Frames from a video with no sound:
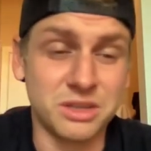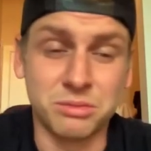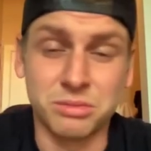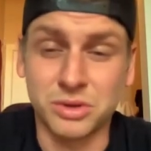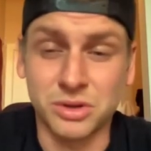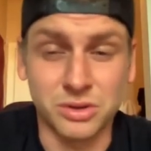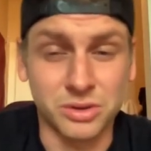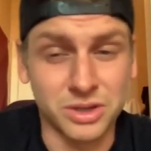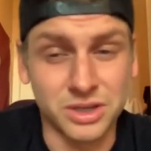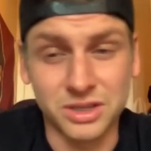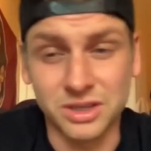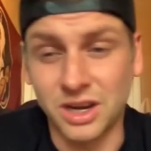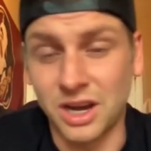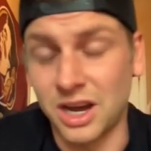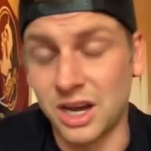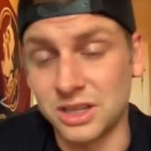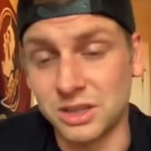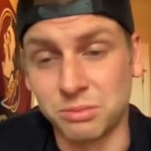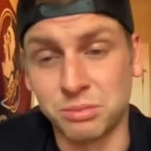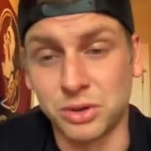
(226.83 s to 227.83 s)
Brewer,
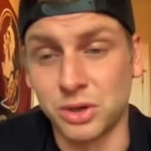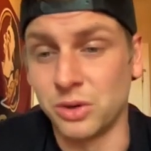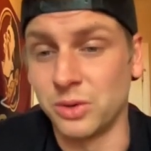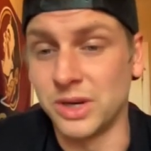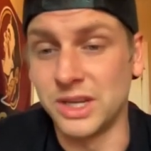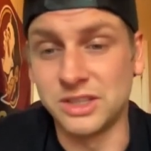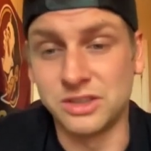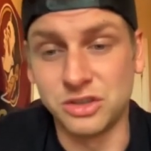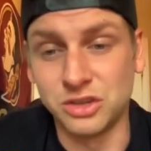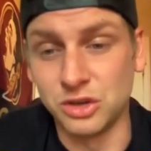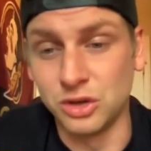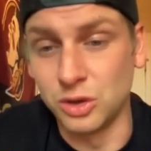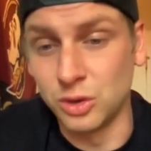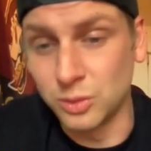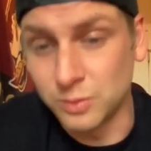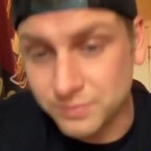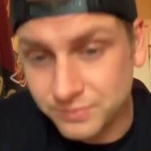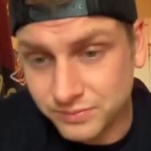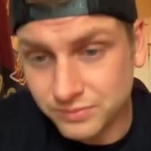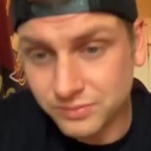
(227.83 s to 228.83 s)
uh, the Bruins,
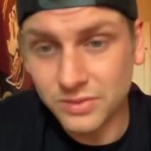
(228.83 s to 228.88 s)
who,